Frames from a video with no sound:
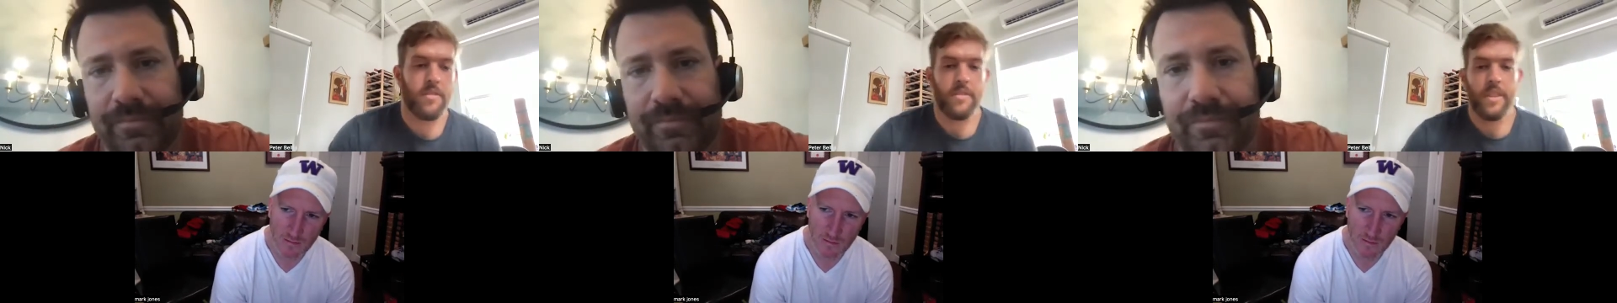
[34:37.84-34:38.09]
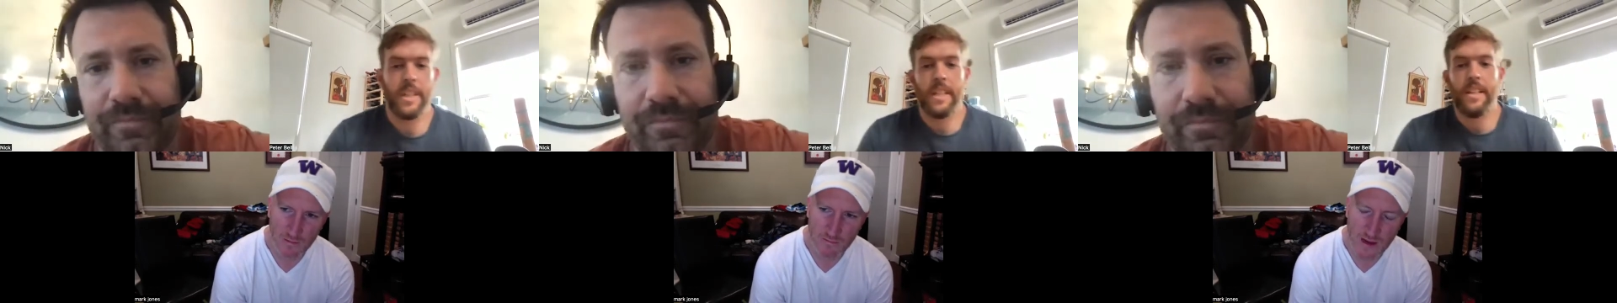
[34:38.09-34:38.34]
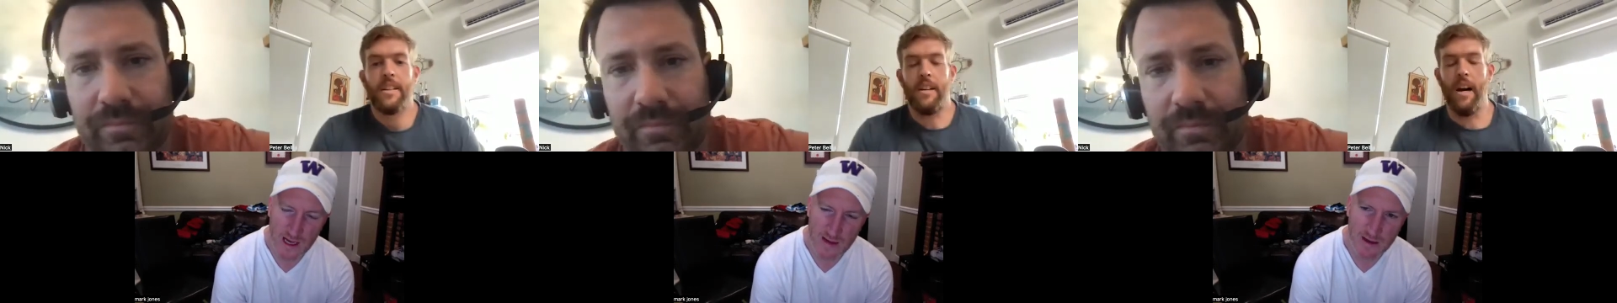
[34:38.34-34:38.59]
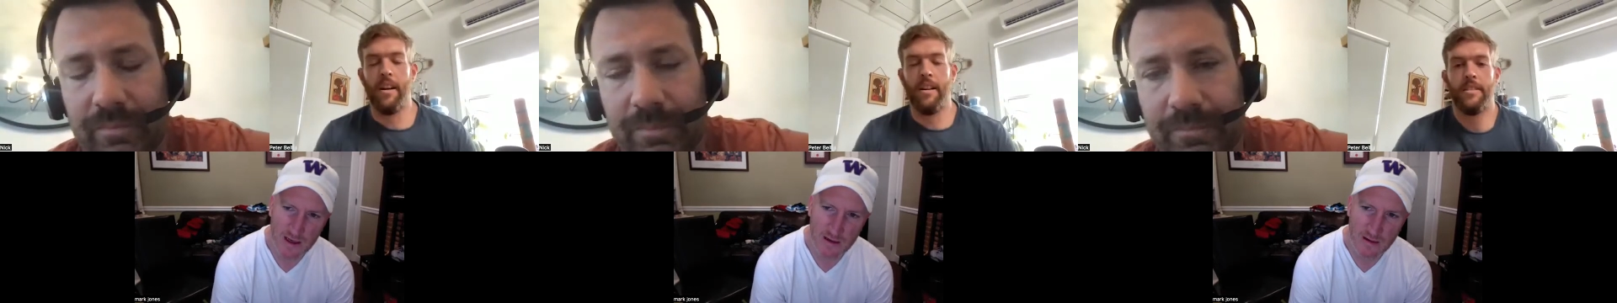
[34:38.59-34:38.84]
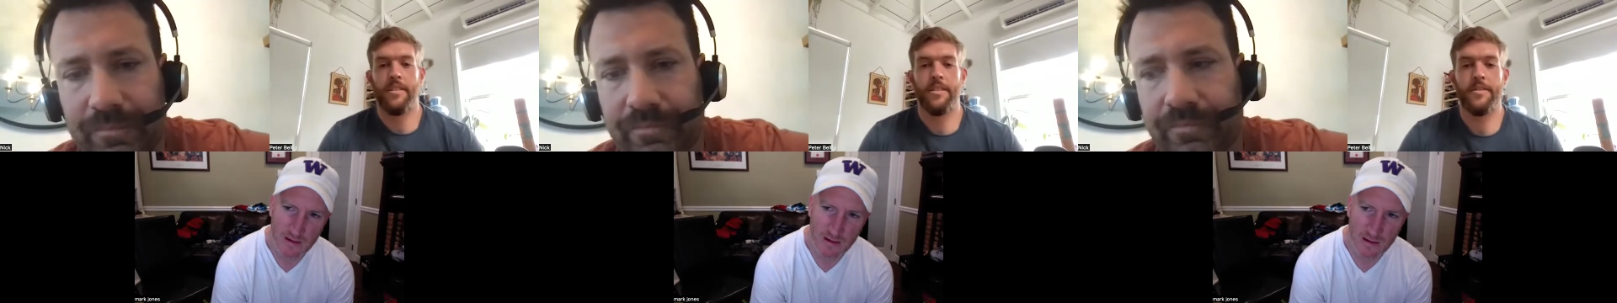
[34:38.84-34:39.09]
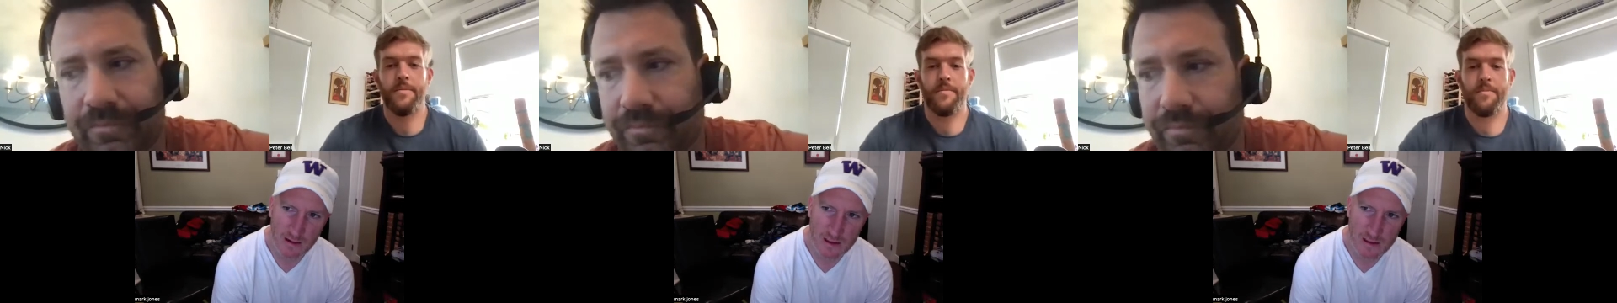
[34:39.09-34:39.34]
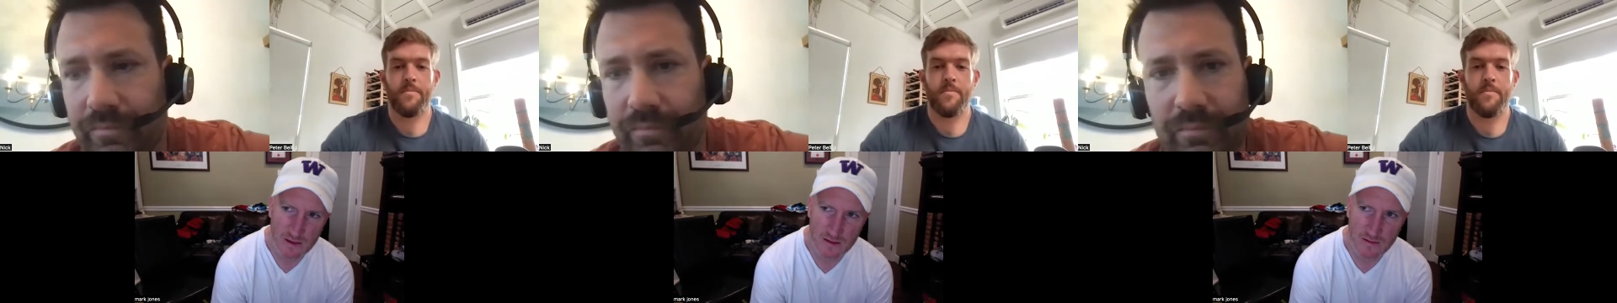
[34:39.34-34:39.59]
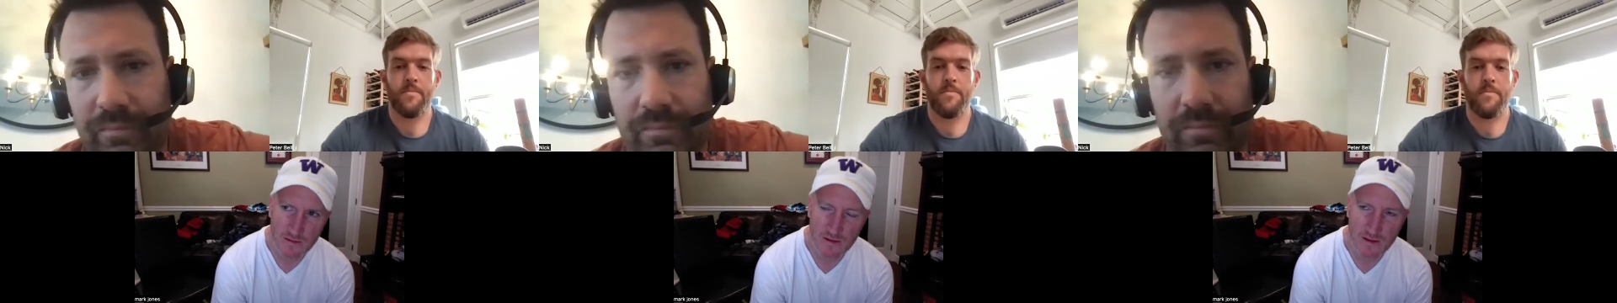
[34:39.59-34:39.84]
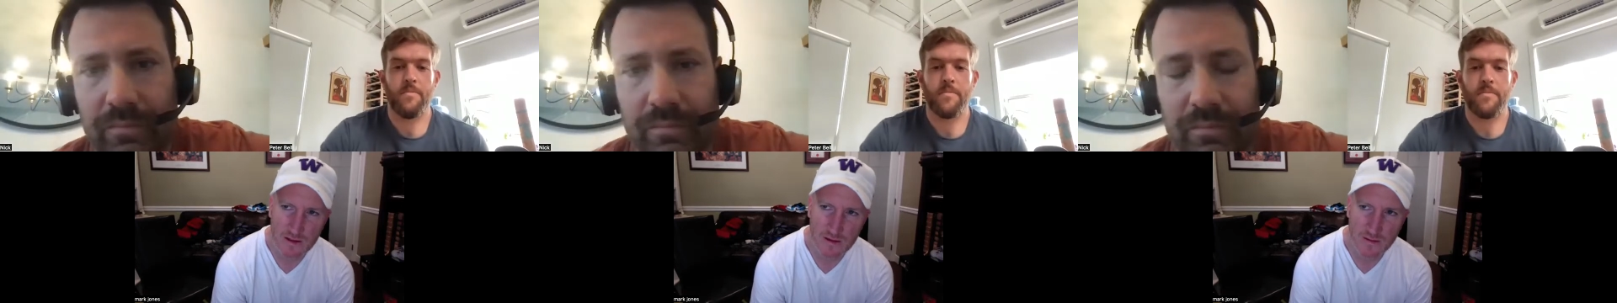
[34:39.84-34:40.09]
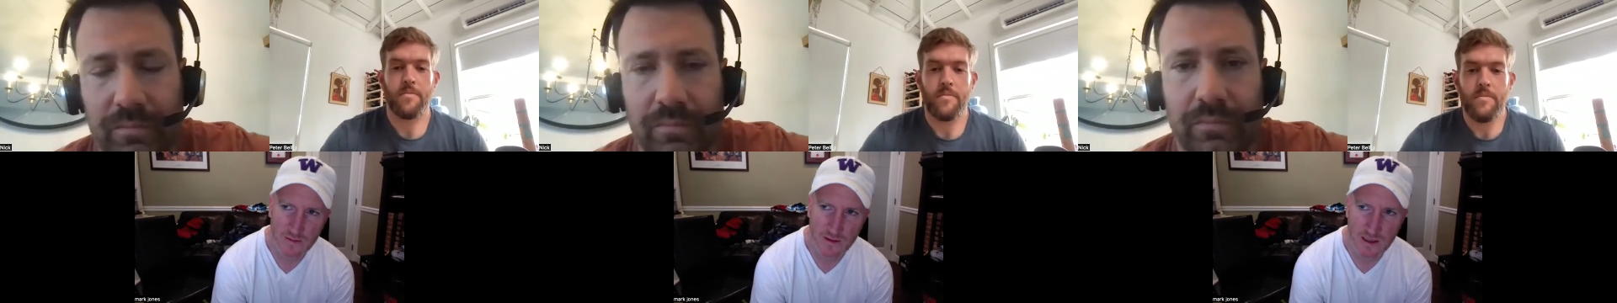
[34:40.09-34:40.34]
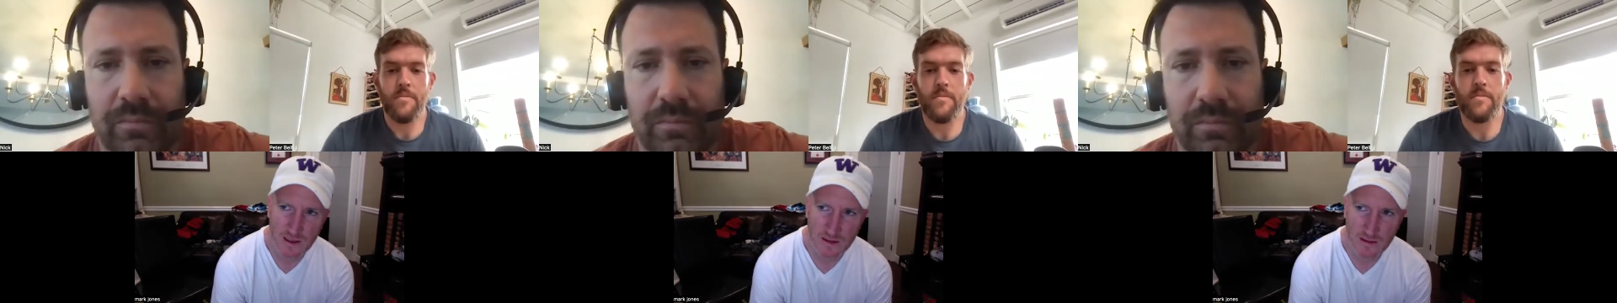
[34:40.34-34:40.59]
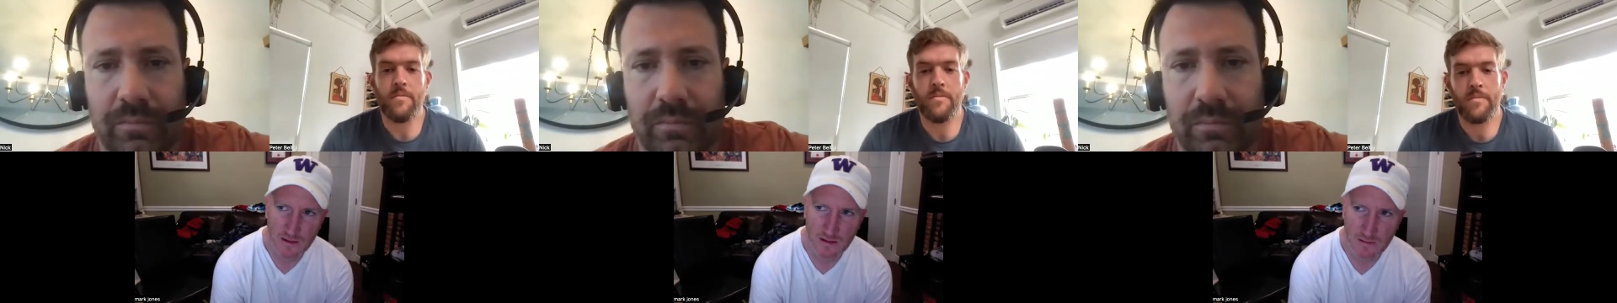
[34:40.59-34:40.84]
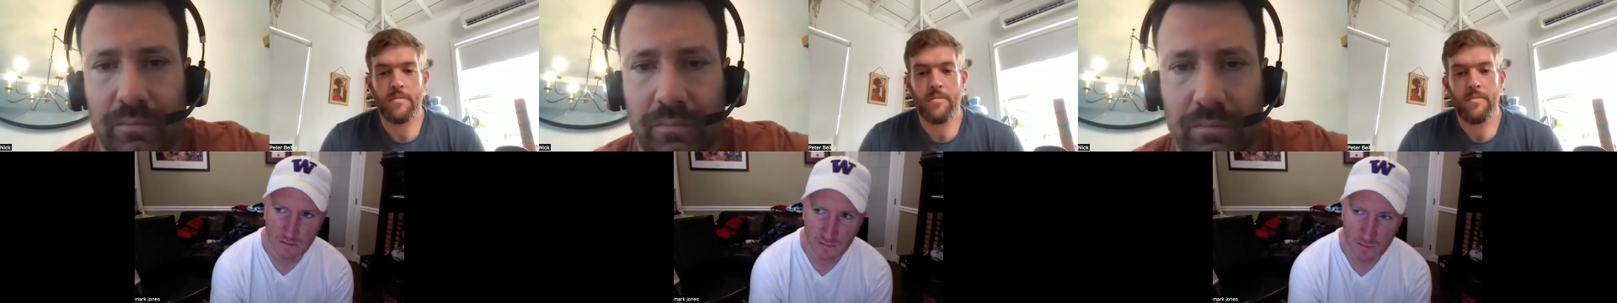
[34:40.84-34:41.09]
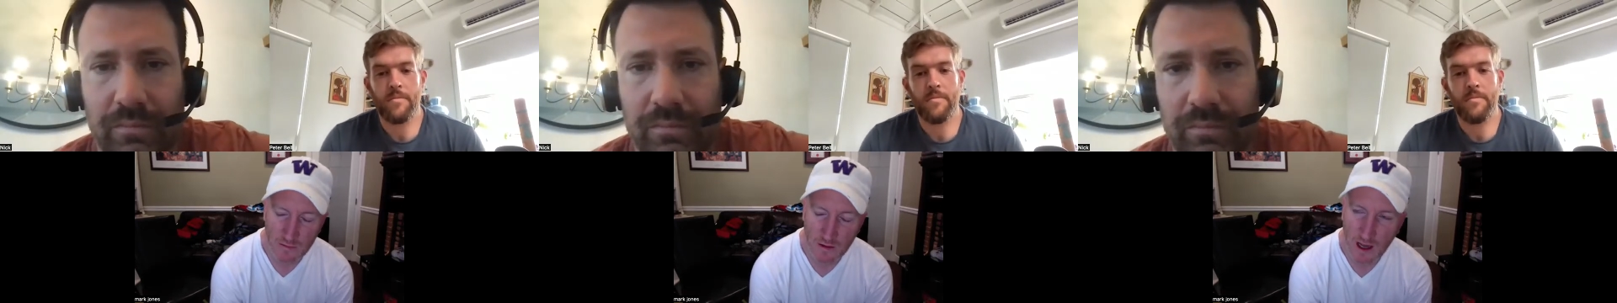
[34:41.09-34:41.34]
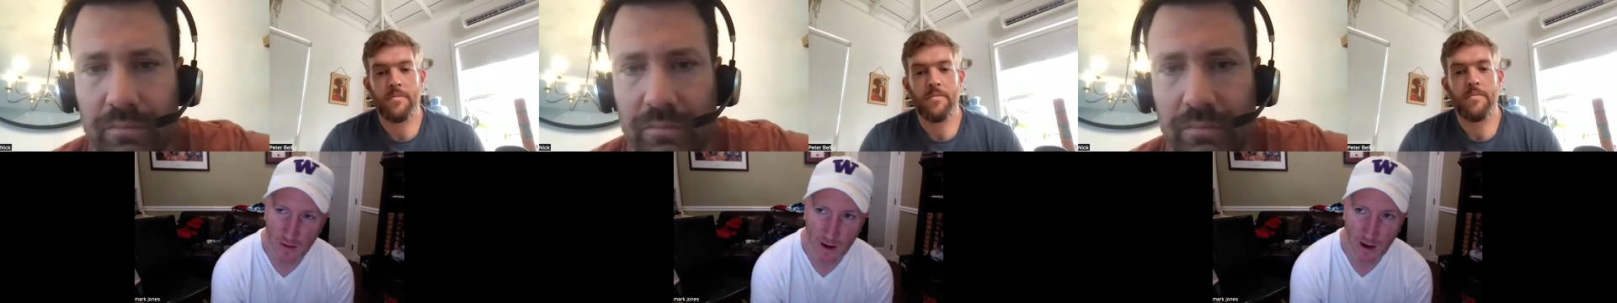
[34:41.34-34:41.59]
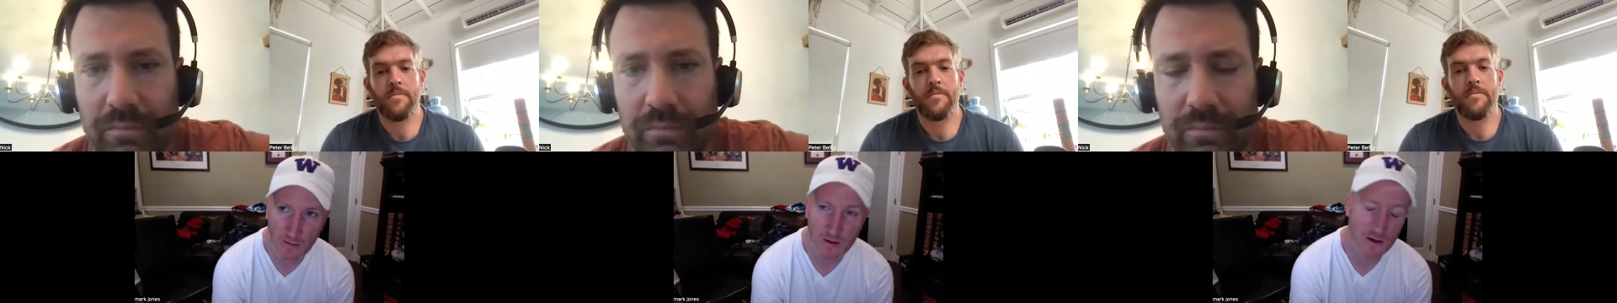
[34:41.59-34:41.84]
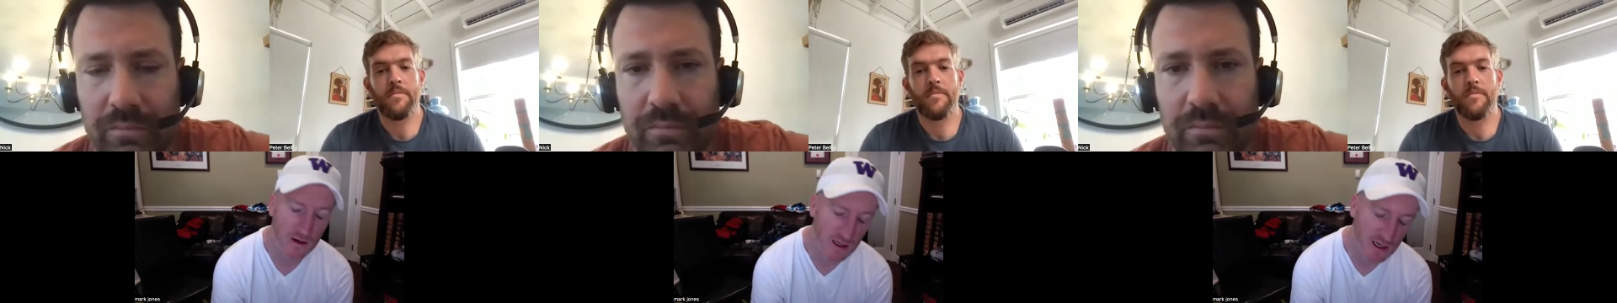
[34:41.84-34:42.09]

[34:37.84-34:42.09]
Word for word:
Speaker 1: maybe this would this would be how I would look